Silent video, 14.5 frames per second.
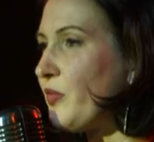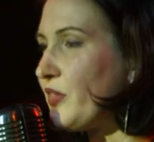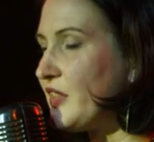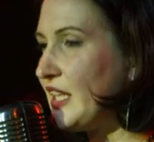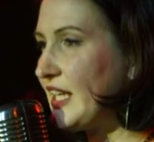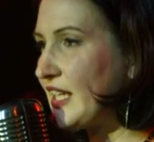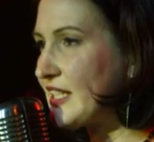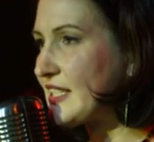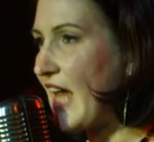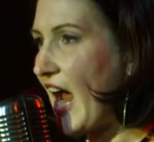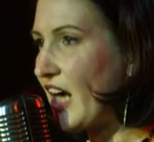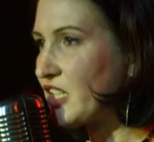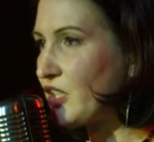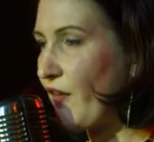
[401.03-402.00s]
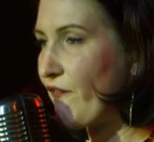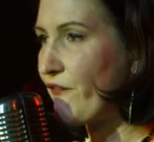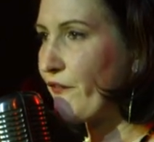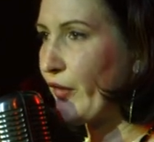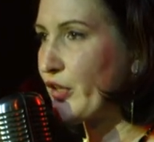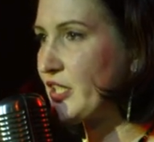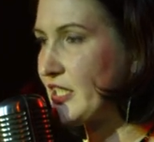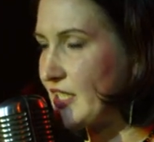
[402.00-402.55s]
The exact
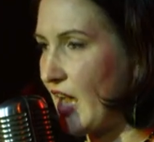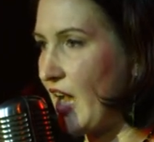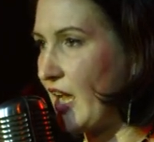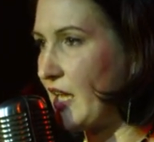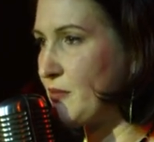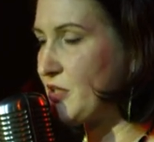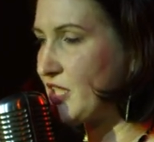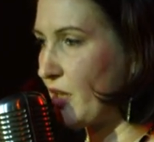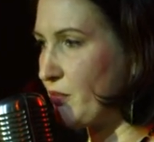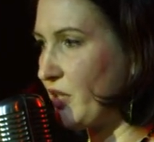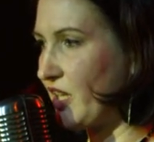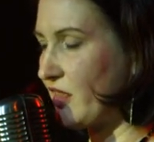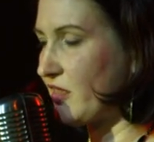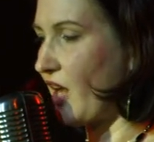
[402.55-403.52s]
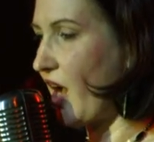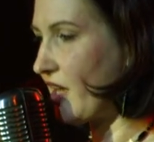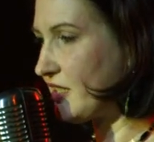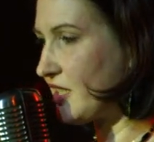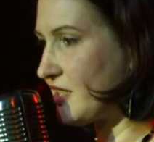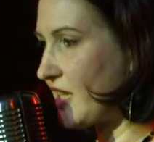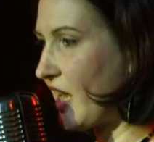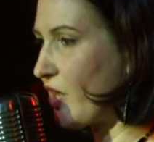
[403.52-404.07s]
first time somebody thought
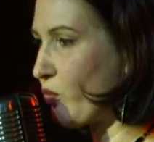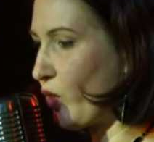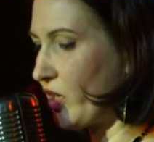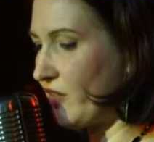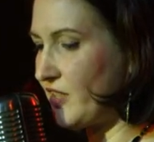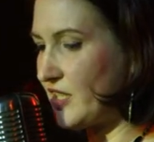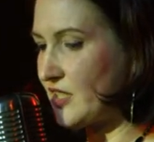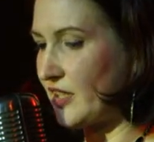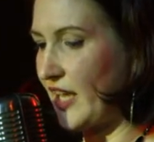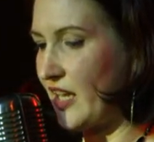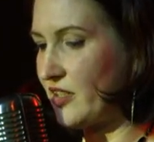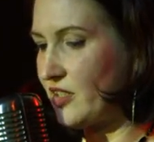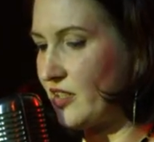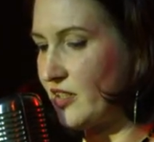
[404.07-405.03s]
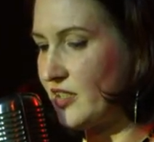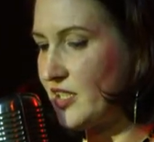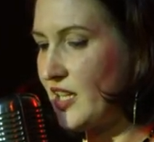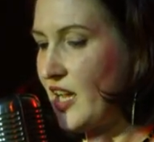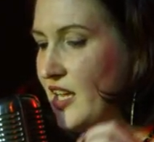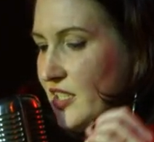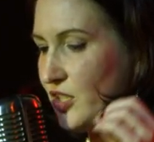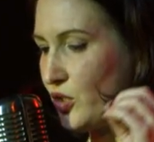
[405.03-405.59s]
to take one of these lanterns
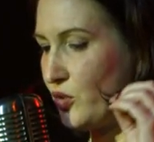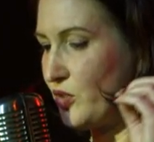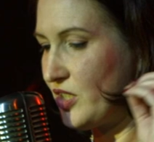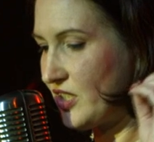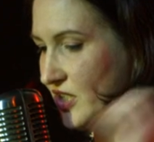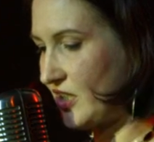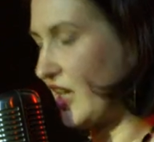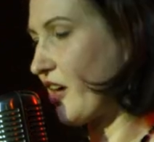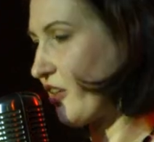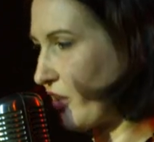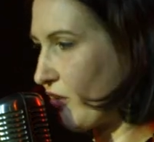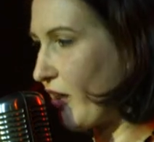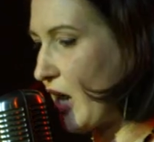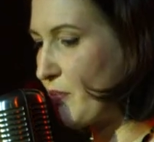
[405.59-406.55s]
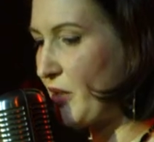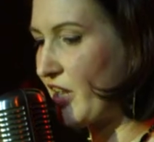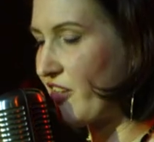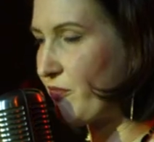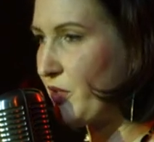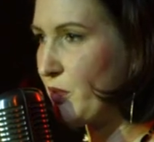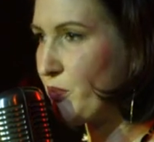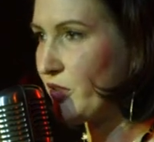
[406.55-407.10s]
to scare the crap out of
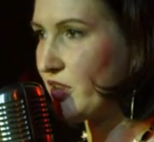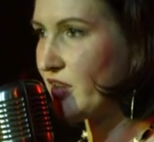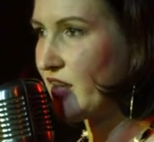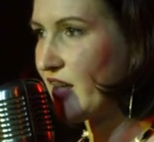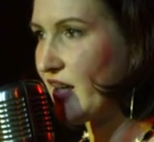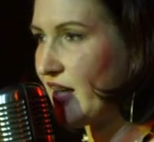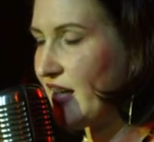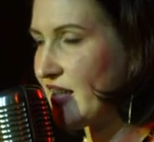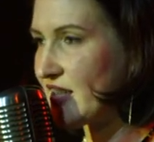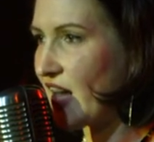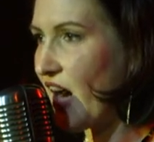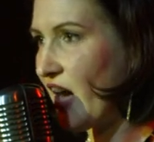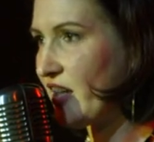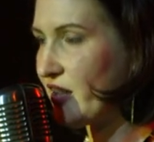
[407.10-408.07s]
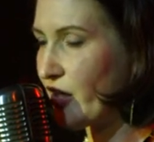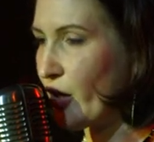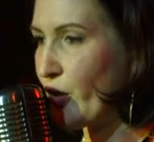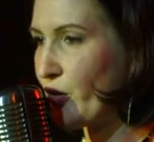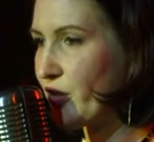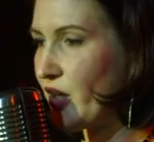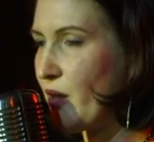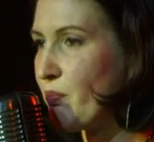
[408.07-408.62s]
people is
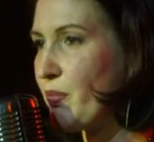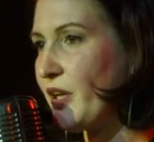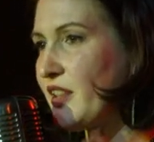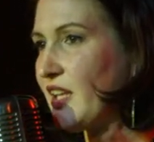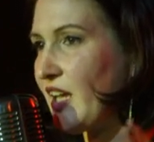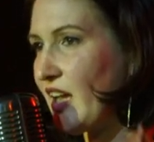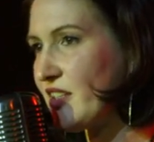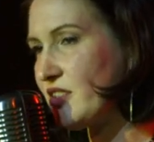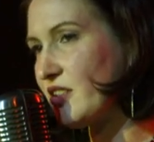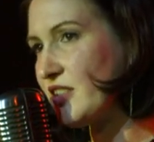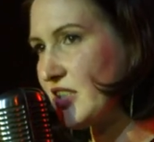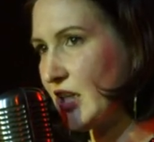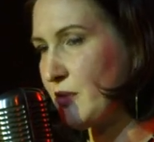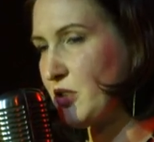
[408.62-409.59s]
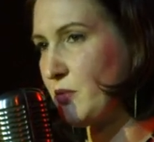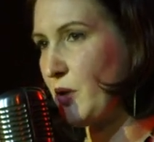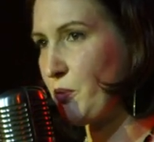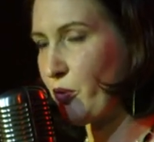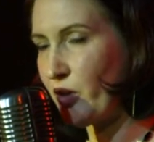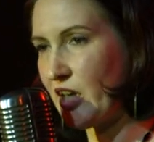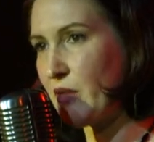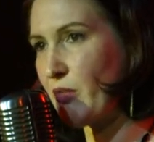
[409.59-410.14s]
unknown, but the answer seems to be
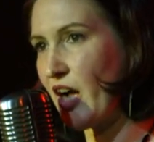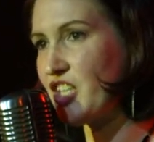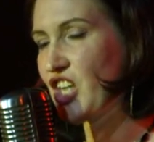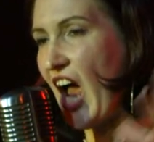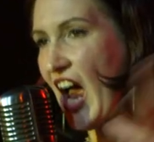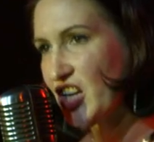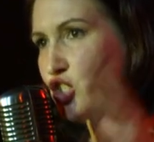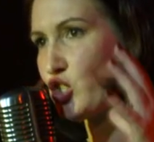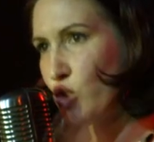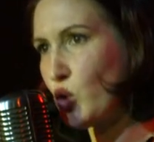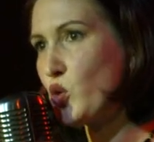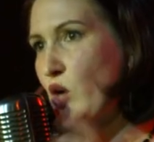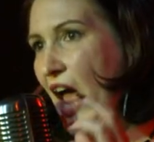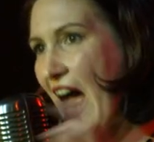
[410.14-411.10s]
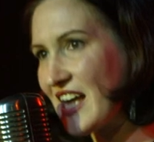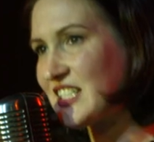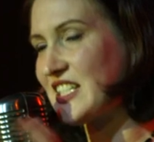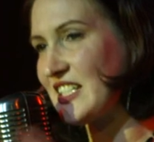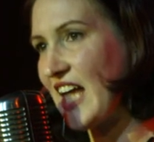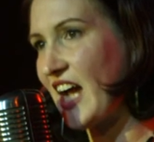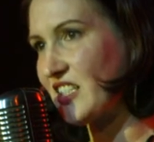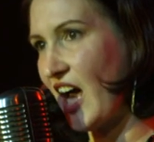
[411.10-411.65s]
pretty much as soon as the
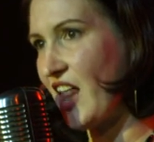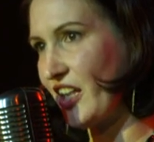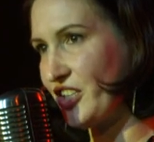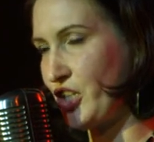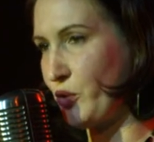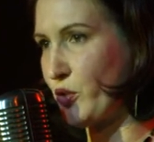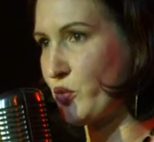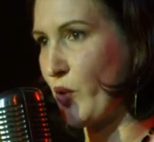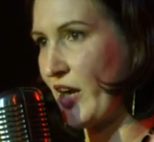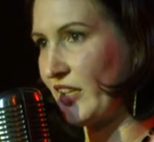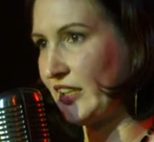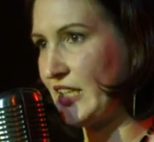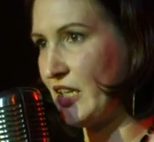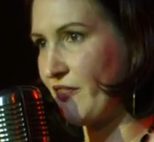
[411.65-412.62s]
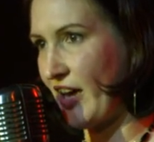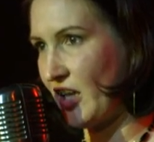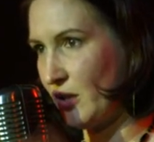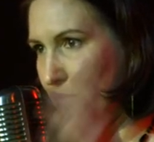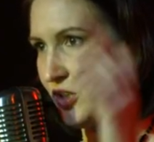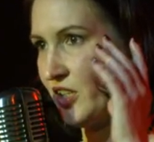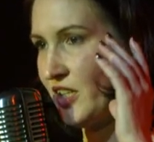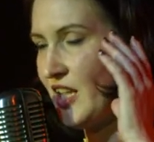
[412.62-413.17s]
technology was readily
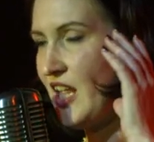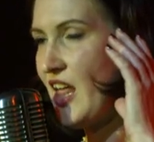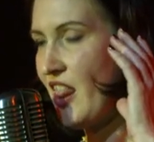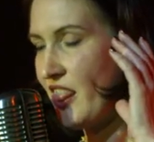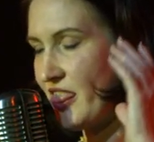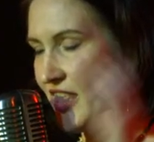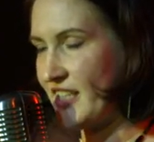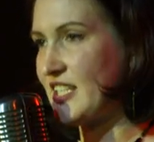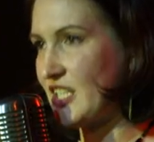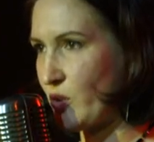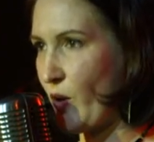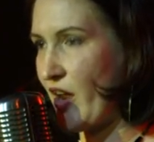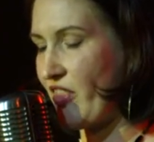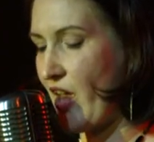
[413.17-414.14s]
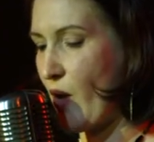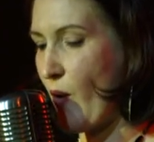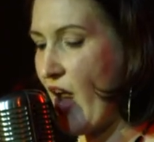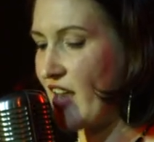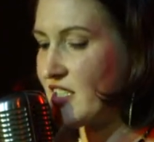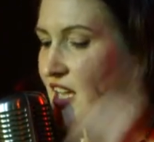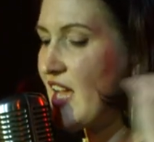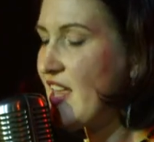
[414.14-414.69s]
available, this is where they
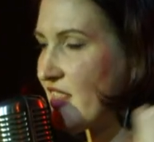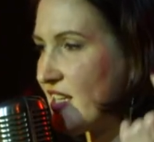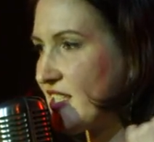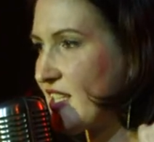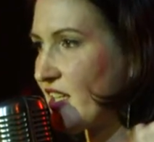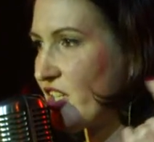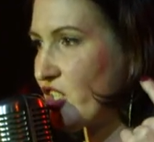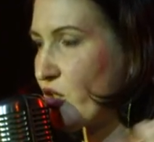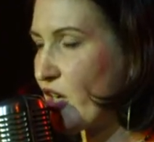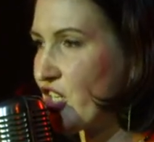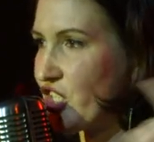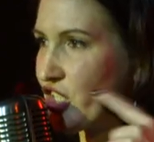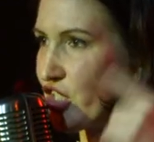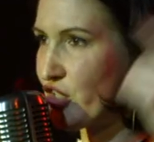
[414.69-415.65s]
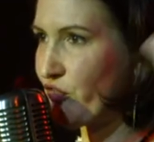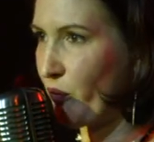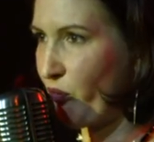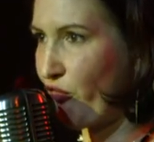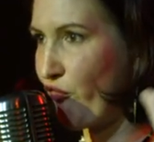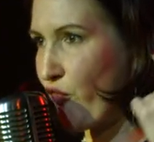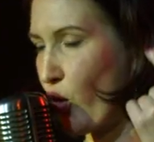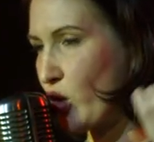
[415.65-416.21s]
went. This illustration is from
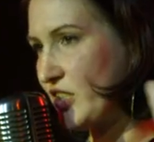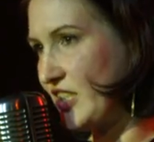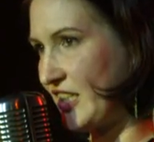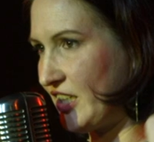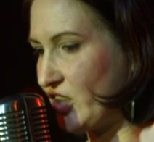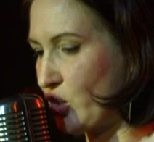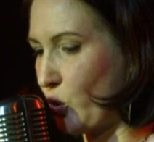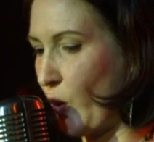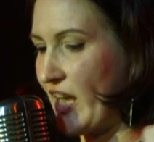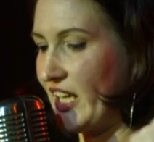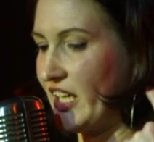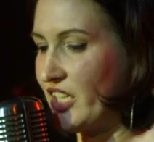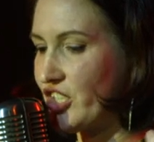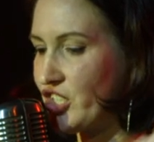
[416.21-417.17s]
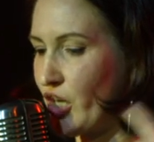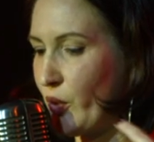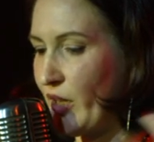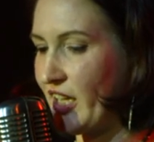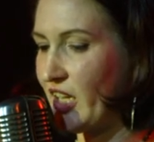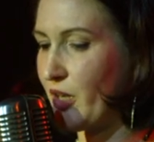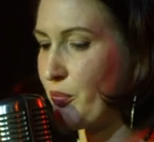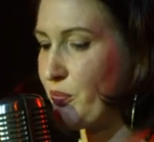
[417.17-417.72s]
fourteen twenty,
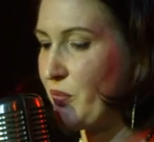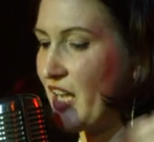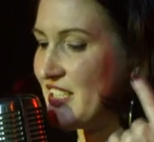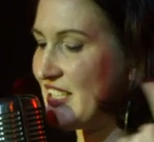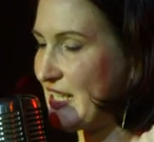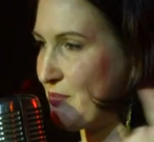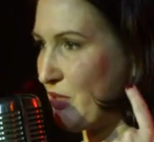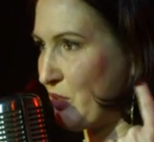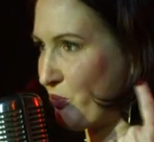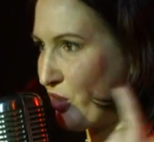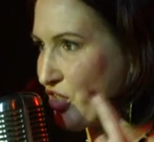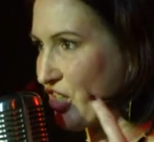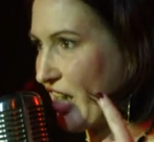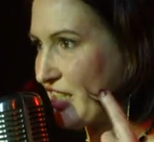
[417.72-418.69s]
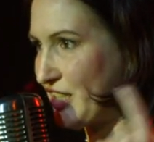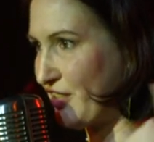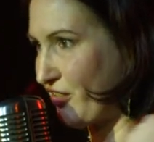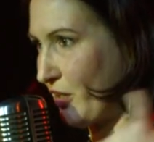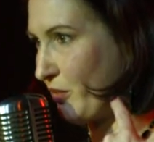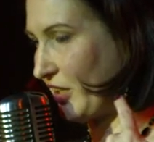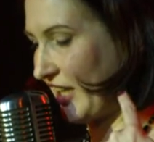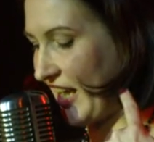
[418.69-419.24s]
showing a, a demon projected
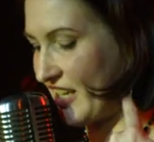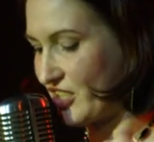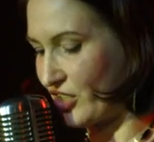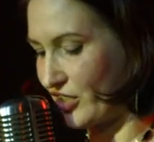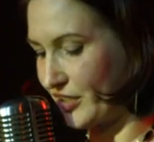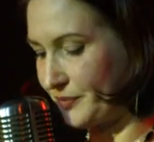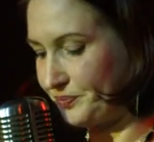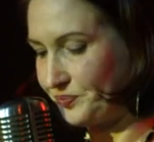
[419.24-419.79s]
from a lantern.